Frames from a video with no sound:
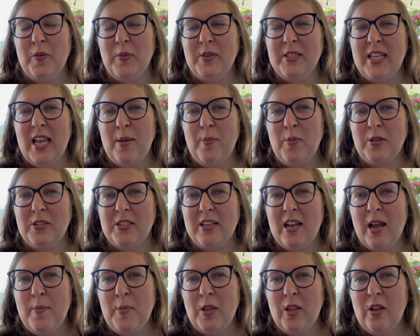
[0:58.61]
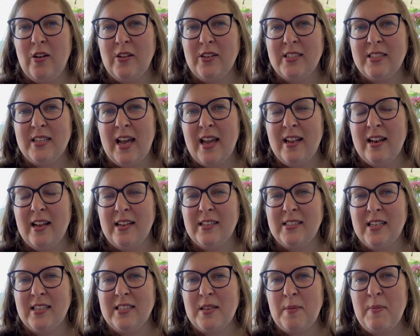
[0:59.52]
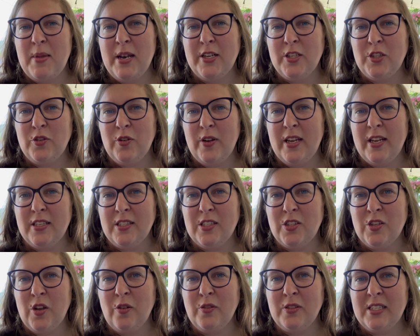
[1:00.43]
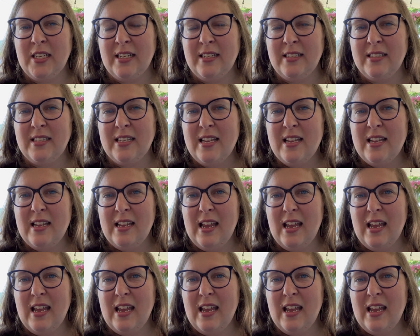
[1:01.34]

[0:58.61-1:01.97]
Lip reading: was able to come alongside us as a ministry consultant